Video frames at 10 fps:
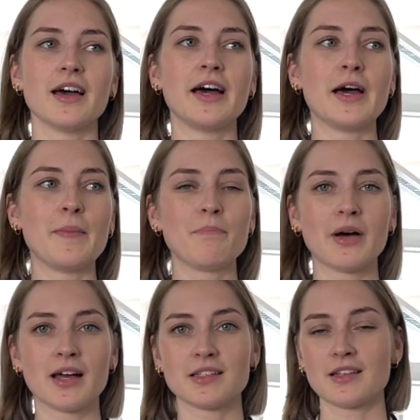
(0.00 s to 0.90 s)

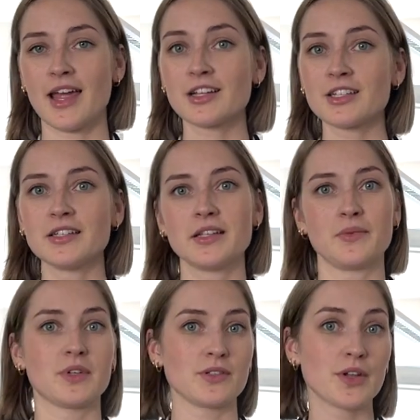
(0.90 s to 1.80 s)
But actually
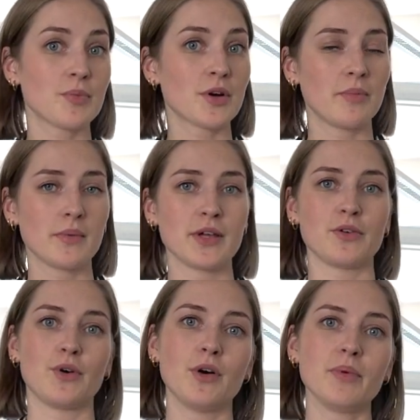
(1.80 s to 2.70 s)
it was not a problem
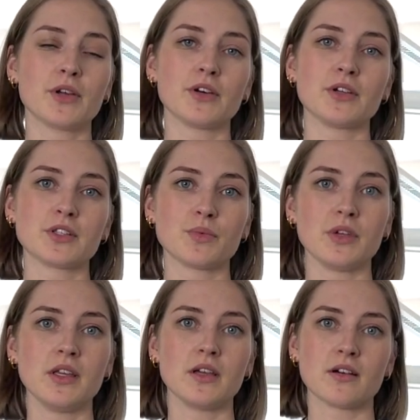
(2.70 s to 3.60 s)
at all, because
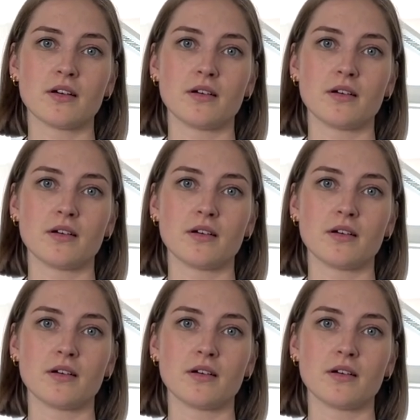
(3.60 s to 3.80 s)
we